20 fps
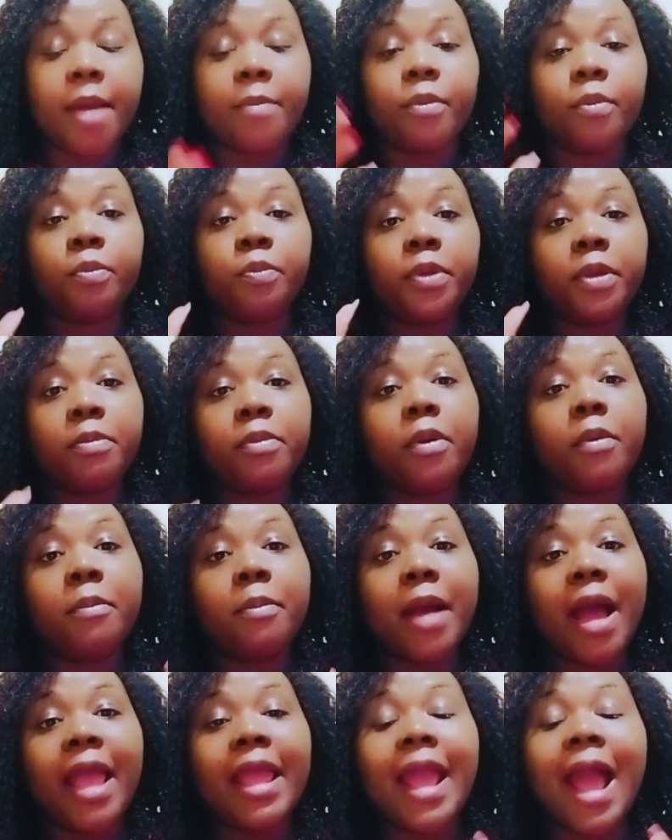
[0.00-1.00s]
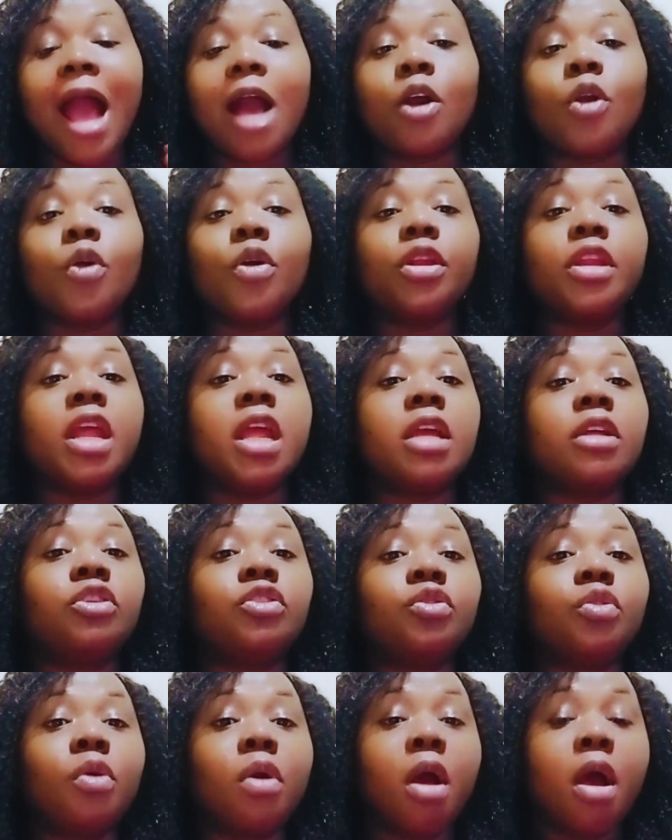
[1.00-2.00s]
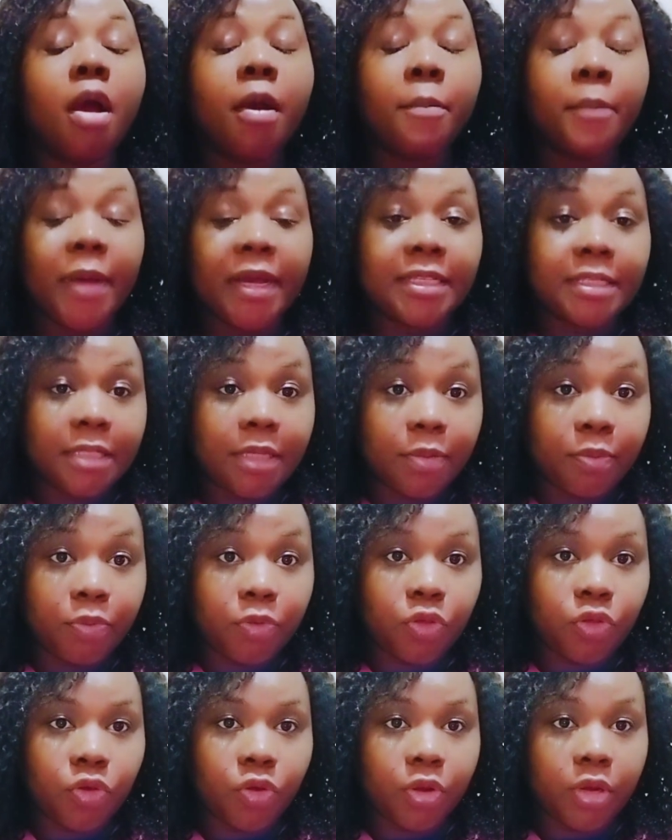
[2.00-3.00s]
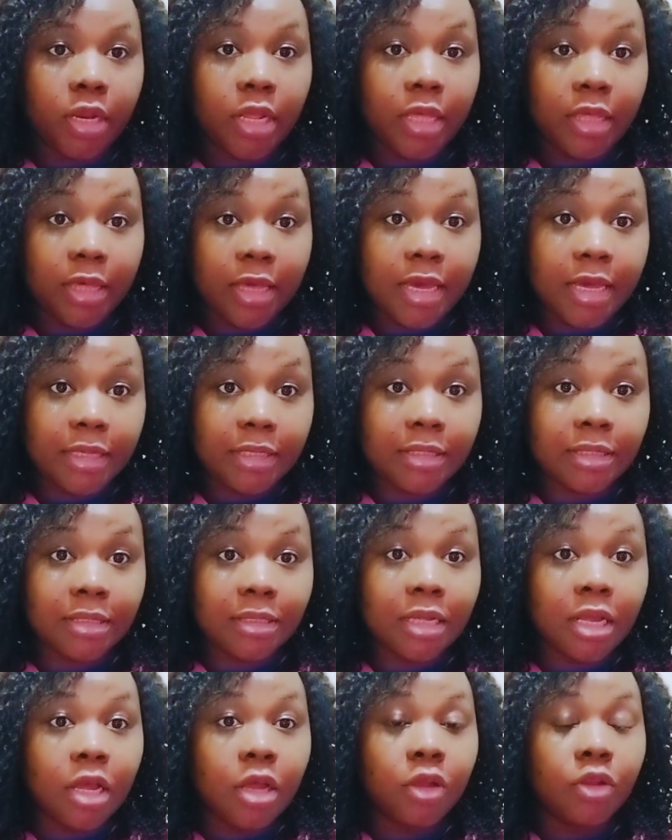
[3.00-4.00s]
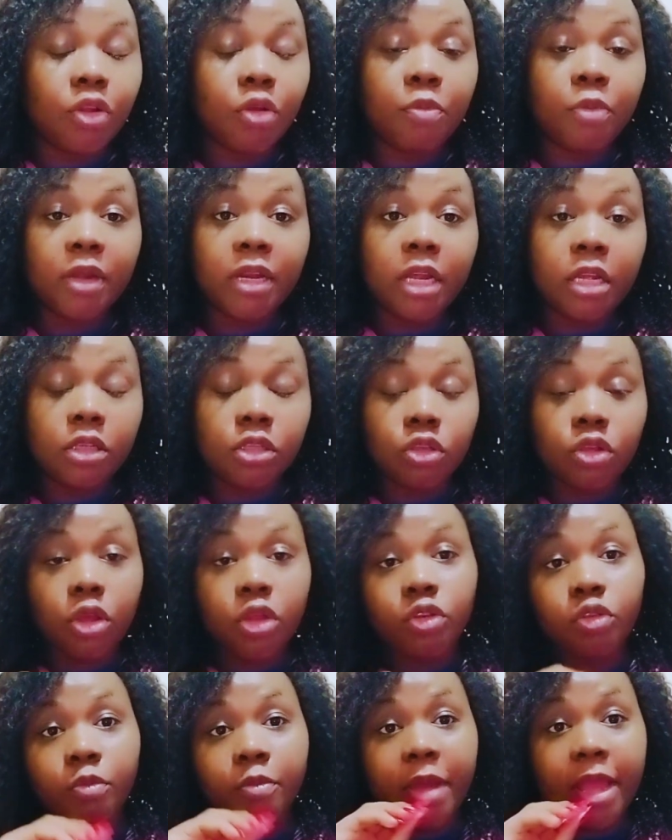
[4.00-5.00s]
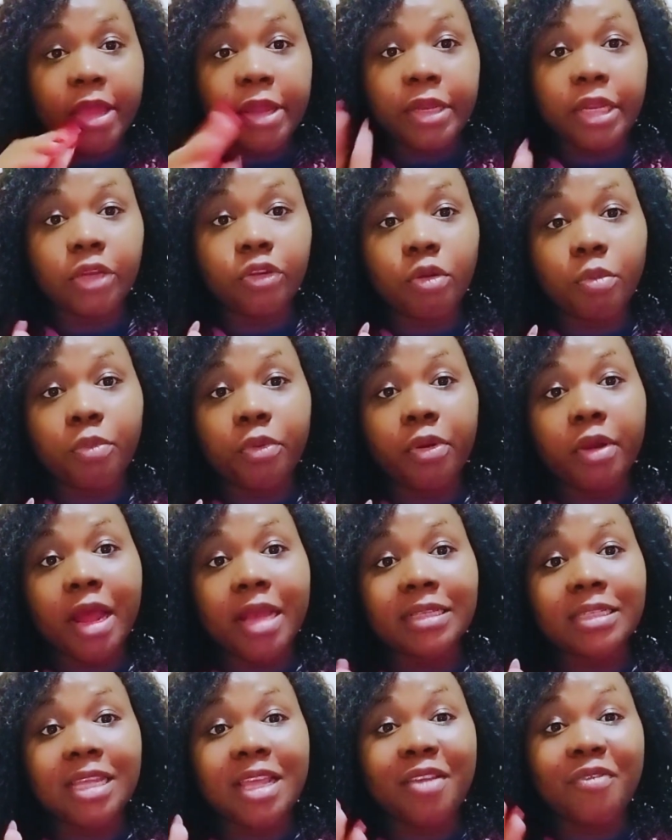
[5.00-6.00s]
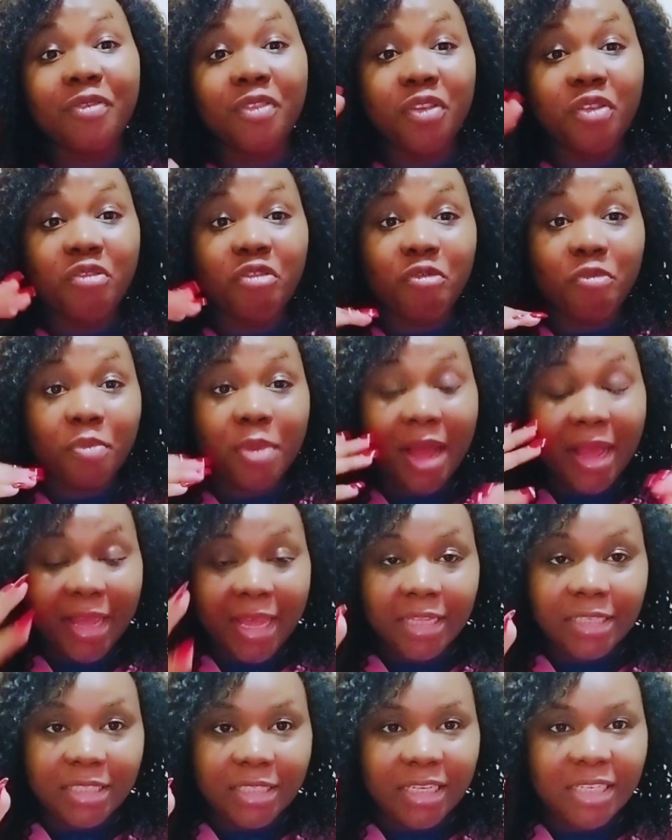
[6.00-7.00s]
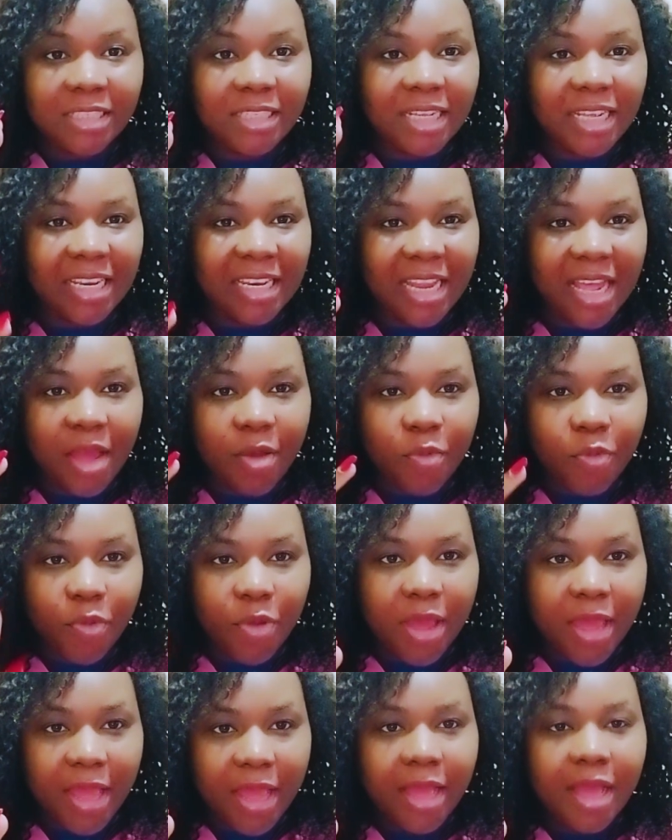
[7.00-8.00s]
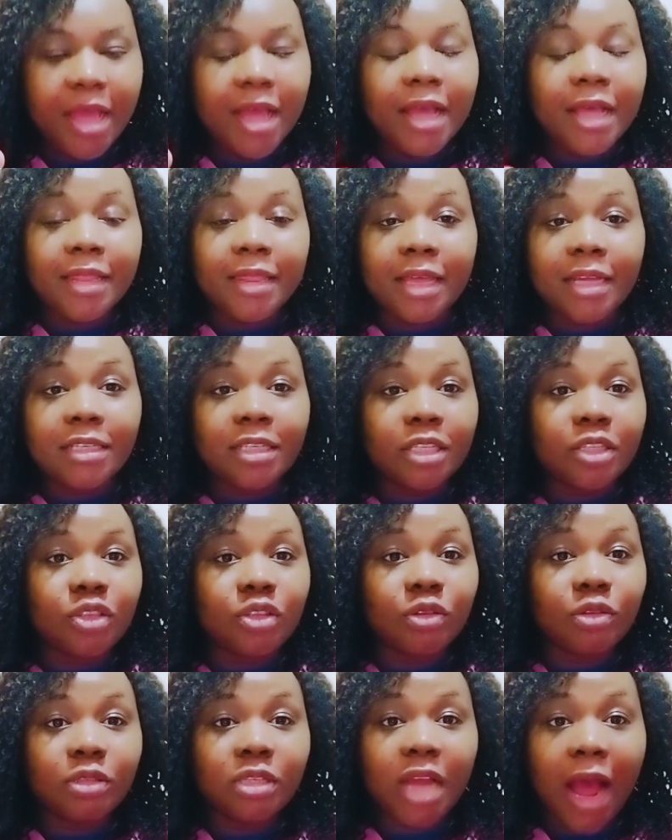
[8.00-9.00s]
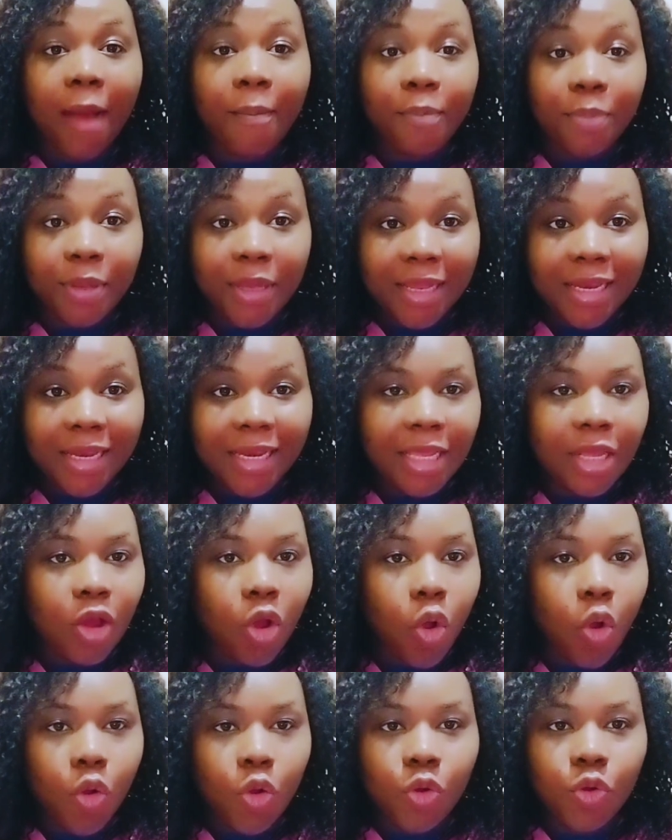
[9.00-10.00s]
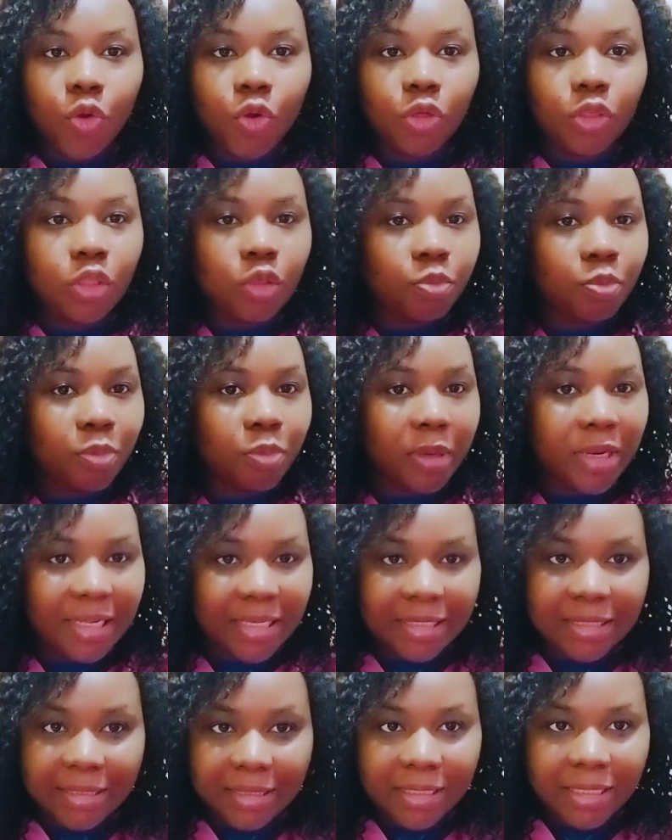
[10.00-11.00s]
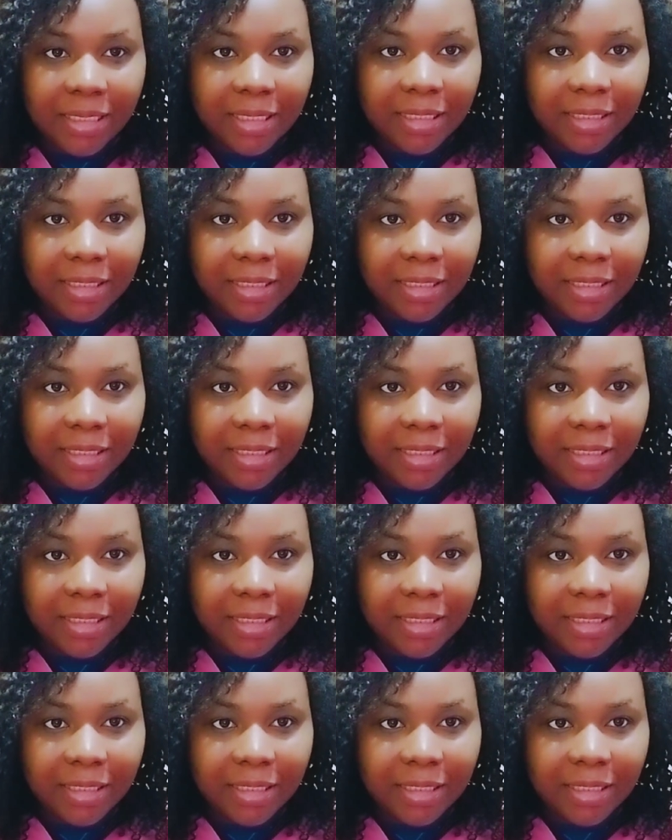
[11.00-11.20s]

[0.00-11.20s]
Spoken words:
People buy according to perception. Yes, nobody is going to buy a digital product if you've packaged it in a way that is not appealing or not pleasing.